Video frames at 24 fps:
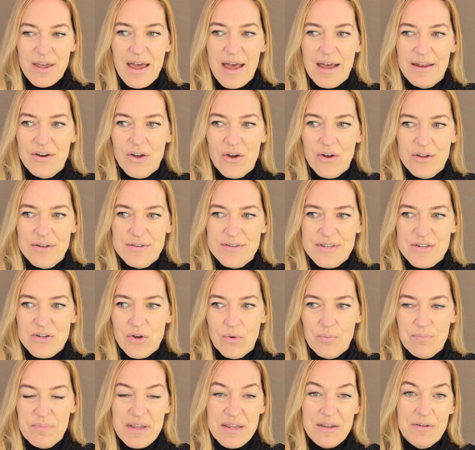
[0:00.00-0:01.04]
and
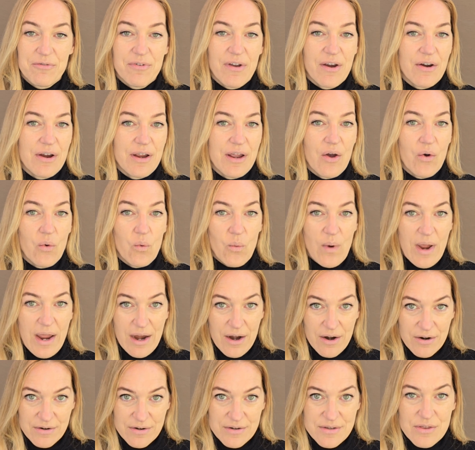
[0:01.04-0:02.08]
also being very
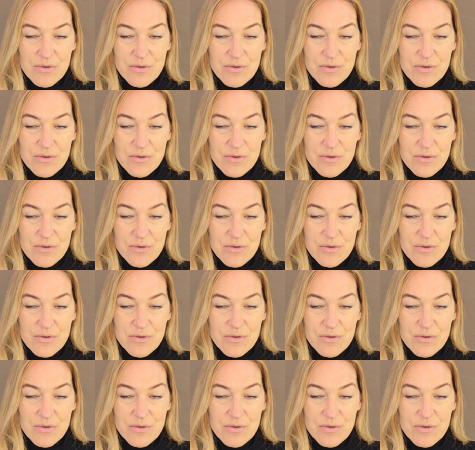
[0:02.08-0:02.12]
aware